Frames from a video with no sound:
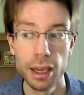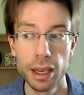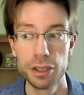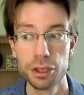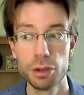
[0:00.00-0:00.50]

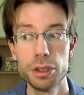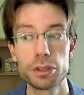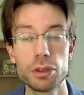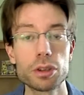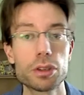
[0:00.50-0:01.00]
has always
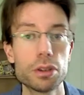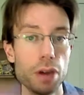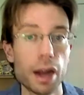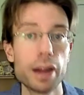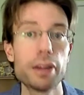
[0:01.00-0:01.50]
looked to
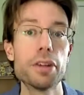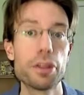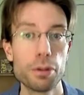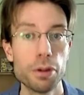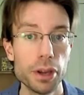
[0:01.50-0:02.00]
a higher
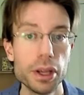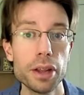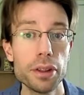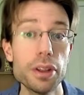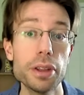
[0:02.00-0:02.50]
authority
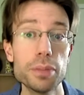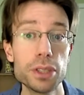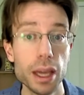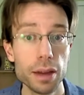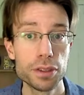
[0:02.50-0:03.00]
other than
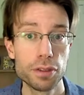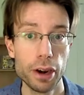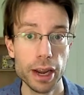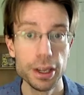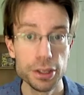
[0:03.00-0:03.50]
themselves for an
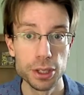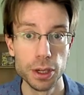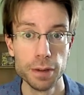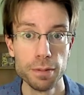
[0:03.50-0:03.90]
answer.